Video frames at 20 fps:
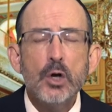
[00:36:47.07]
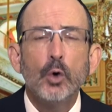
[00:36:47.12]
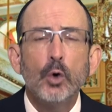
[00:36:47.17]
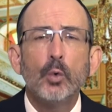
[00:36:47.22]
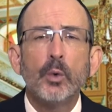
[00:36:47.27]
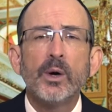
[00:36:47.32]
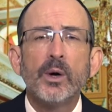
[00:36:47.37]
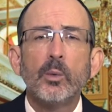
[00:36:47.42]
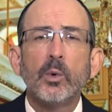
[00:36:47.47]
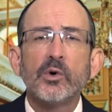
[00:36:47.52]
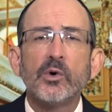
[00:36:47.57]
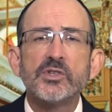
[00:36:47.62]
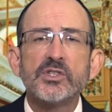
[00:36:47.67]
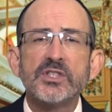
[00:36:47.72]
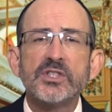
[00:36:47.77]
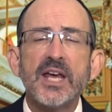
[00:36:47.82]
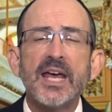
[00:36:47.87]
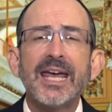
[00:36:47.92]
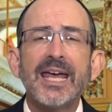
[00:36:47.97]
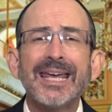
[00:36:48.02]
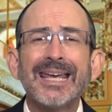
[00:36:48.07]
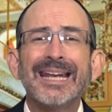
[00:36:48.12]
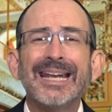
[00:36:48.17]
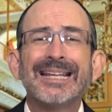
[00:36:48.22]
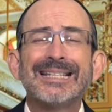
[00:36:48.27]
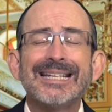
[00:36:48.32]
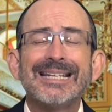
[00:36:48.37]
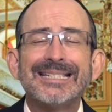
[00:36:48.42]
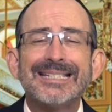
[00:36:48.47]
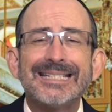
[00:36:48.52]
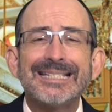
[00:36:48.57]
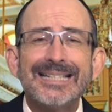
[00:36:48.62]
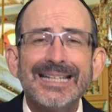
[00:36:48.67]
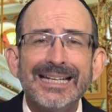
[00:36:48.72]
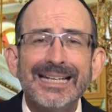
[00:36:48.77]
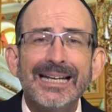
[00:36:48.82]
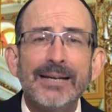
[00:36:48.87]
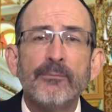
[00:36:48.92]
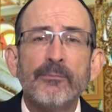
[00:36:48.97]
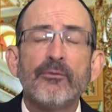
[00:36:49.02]
We will sing, and it's a
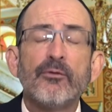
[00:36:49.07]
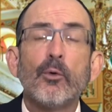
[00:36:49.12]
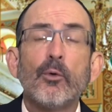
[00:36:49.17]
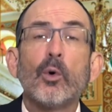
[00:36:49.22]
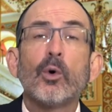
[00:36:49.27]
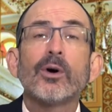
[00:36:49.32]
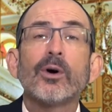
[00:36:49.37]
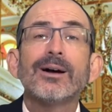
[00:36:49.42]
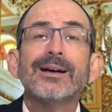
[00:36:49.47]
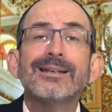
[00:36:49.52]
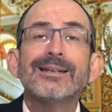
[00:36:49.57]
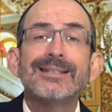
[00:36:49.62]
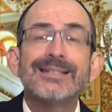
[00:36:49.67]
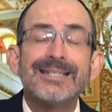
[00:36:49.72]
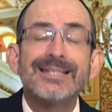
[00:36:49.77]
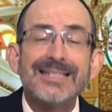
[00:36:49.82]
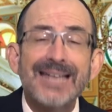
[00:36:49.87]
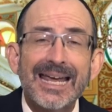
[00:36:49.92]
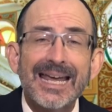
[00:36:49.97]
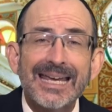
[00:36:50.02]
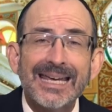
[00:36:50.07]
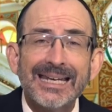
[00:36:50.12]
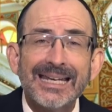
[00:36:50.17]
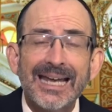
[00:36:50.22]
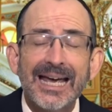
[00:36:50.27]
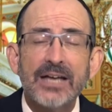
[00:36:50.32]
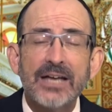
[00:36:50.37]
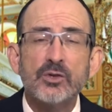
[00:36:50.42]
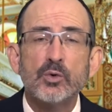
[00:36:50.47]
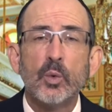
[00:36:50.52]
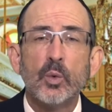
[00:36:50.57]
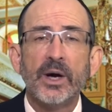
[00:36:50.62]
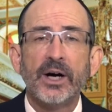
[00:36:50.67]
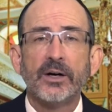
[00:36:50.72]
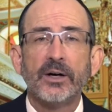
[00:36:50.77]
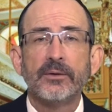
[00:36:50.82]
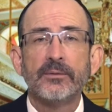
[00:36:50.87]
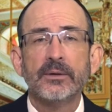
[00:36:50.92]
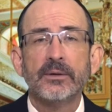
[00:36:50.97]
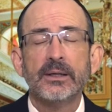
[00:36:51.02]
synonym for singing as
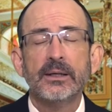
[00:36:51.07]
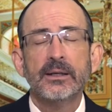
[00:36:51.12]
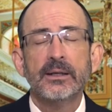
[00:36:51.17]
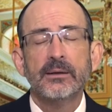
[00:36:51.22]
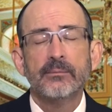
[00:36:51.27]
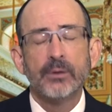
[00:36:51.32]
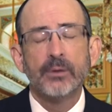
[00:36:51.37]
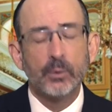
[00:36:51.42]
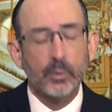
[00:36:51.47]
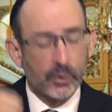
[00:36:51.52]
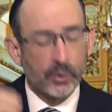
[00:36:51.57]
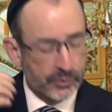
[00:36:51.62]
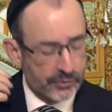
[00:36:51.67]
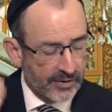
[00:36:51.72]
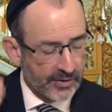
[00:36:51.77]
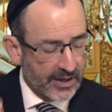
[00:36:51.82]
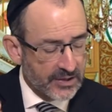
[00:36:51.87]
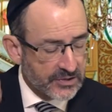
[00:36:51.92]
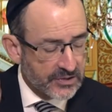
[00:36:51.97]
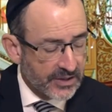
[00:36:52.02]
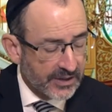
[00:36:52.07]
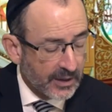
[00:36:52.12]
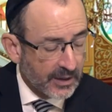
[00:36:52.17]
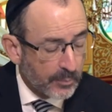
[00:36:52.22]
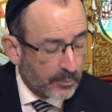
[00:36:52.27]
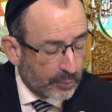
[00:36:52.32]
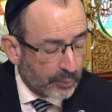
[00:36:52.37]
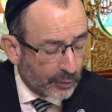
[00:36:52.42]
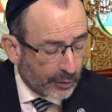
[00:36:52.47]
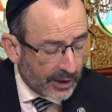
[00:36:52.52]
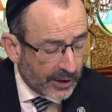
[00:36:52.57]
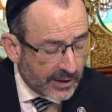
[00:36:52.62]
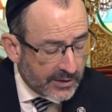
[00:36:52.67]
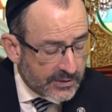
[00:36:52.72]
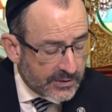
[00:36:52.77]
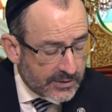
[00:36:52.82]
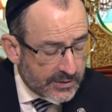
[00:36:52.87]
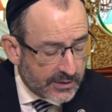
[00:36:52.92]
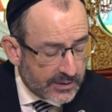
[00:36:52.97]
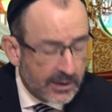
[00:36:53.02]
well, but we'll translate it
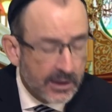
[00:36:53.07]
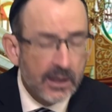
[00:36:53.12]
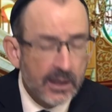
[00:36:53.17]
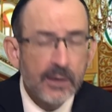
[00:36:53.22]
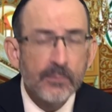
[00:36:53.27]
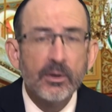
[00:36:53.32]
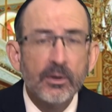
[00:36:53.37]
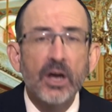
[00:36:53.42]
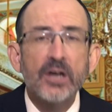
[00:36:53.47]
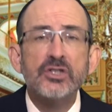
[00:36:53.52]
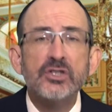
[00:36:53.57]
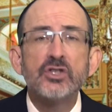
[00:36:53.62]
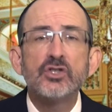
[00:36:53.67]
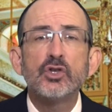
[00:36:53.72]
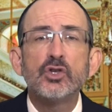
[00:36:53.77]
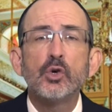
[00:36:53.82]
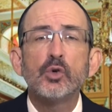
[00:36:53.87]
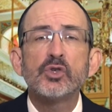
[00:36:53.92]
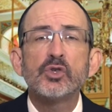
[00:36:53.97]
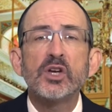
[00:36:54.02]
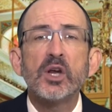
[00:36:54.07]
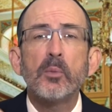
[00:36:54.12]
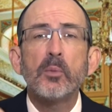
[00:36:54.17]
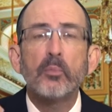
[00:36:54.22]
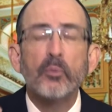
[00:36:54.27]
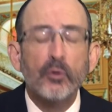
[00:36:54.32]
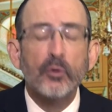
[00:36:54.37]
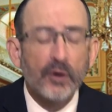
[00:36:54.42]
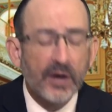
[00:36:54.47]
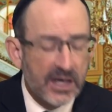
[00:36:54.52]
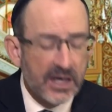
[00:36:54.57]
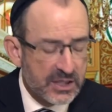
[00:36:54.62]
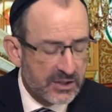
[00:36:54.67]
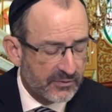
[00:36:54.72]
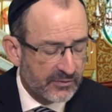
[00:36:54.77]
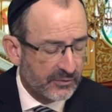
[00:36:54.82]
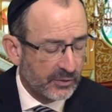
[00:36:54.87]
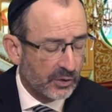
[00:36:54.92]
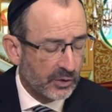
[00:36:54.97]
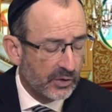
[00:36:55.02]
praise because it's usually
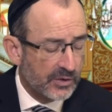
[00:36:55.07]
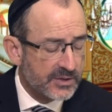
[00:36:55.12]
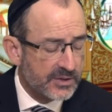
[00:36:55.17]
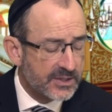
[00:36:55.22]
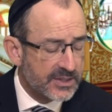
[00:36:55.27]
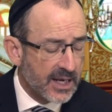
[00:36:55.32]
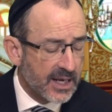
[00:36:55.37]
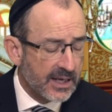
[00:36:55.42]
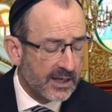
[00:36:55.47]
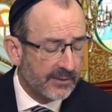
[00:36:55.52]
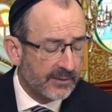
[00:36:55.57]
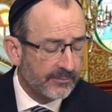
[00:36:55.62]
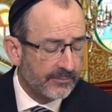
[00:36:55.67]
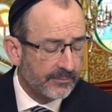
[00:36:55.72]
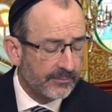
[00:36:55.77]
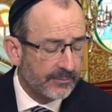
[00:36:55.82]
praiseful singing.